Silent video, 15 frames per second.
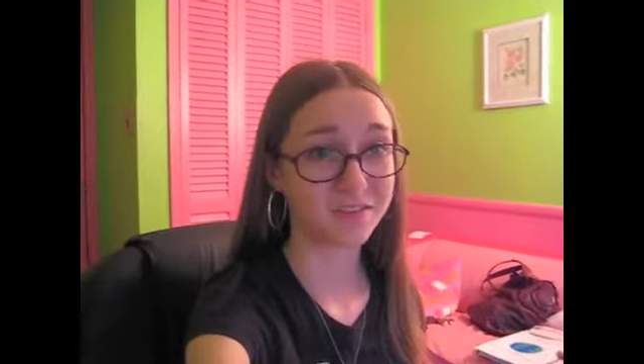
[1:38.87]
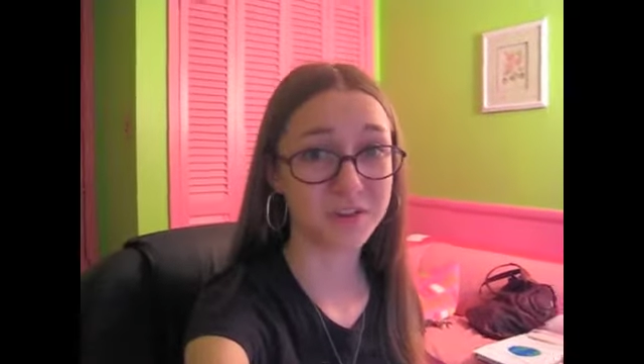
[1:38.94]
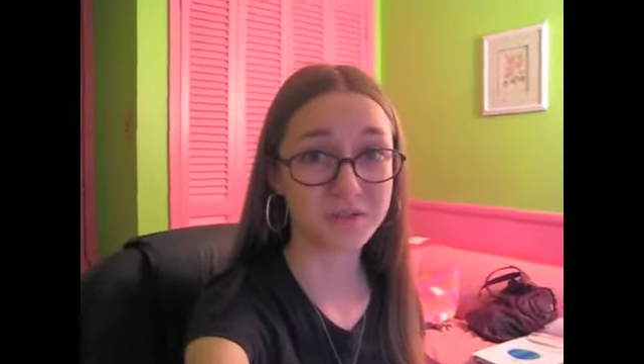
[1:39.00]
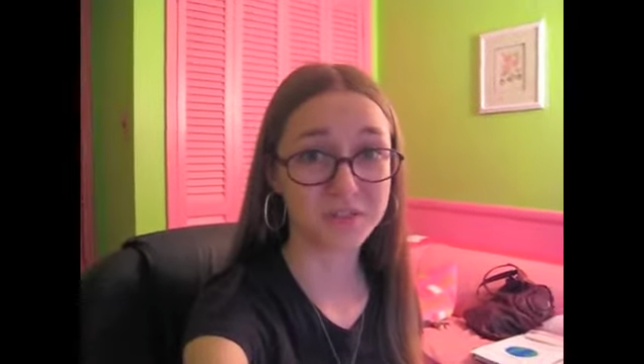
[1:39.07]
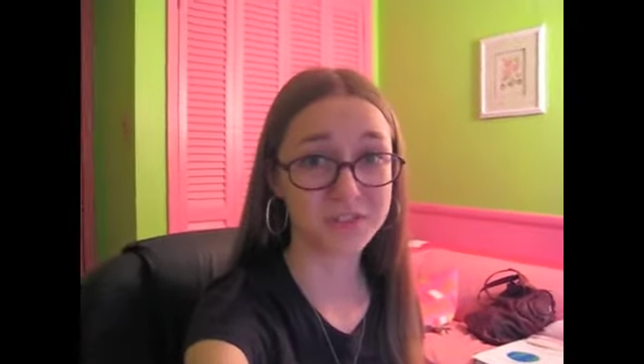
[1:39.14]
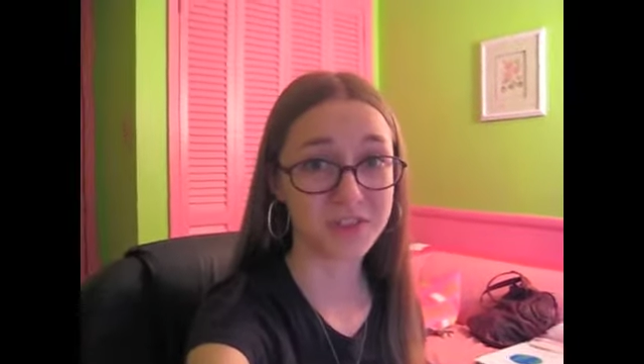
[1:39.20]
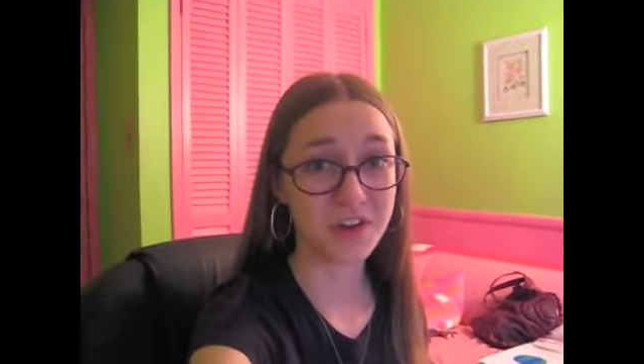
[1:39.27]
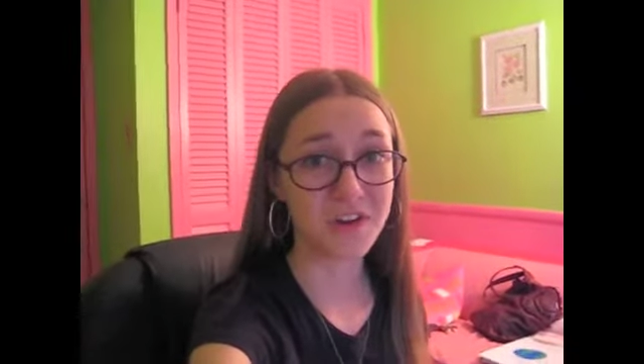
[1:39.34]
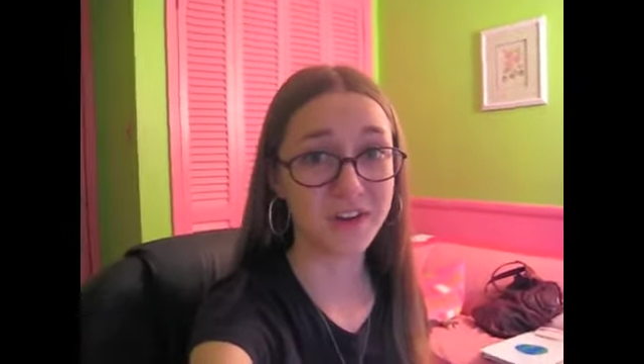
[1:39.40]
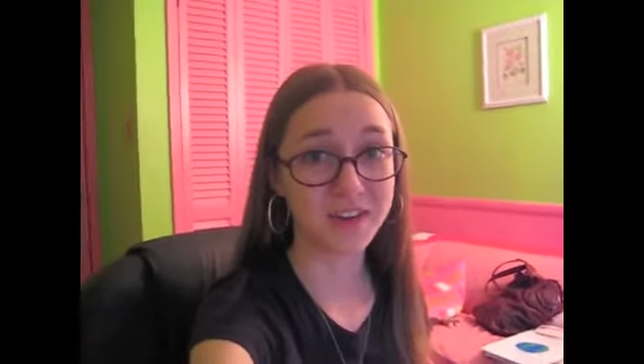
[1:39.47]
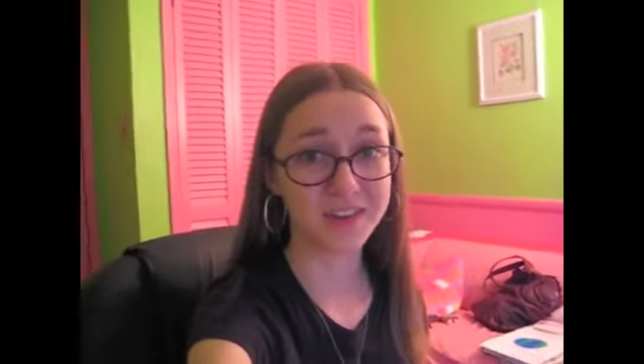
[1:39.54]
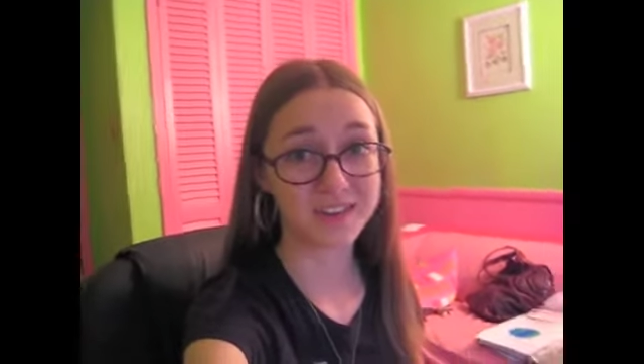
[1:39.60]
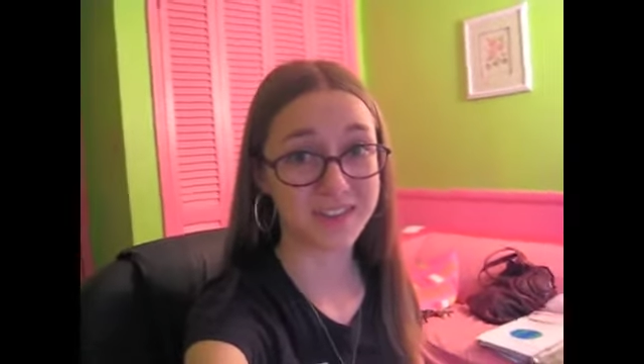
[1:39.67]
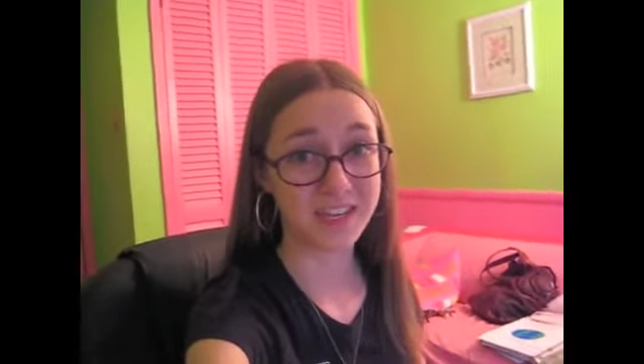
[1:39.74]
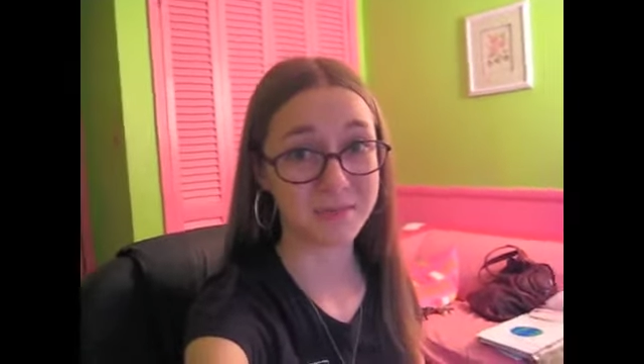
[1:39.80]
River Song
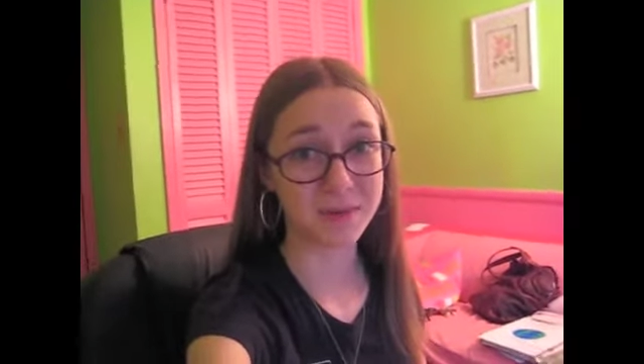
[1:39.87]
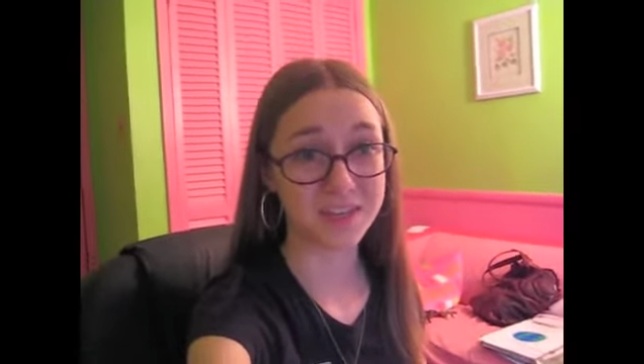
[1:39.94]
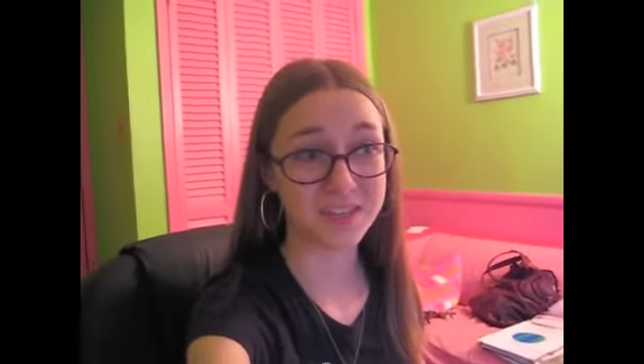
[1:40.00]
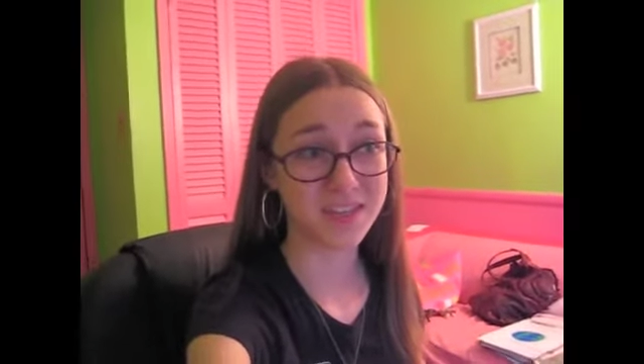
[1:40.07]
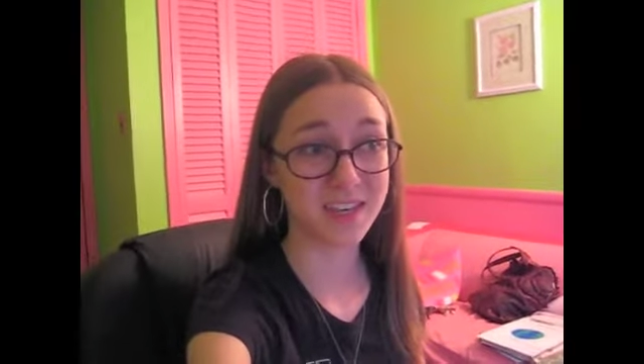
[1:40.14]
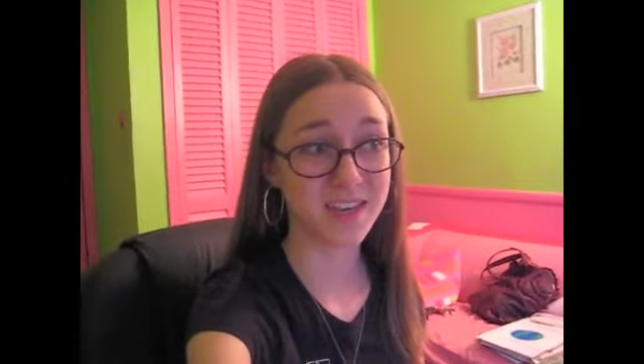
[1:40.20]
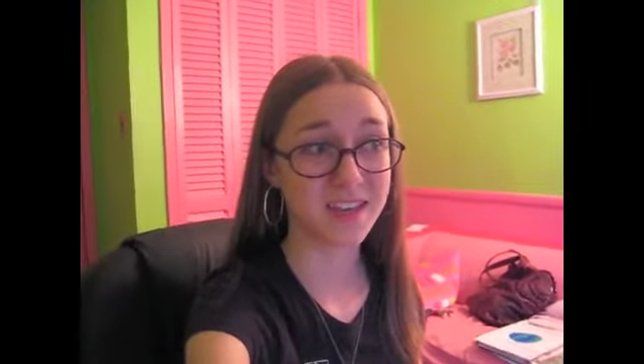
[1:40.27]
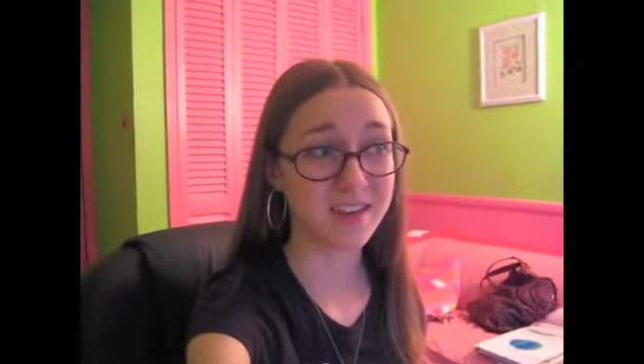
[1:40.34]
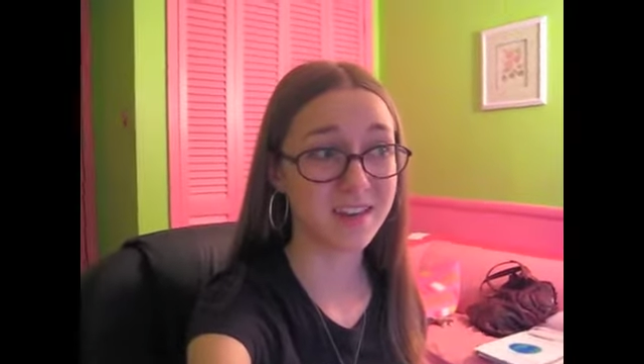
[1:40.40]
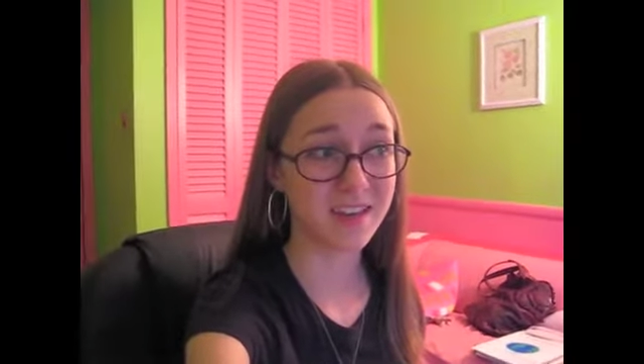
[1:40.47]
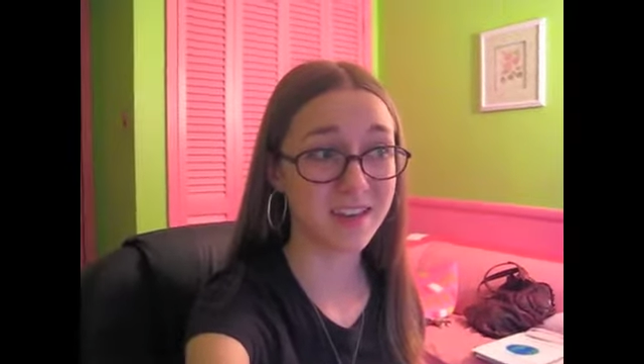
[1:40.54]
is Amy's kid,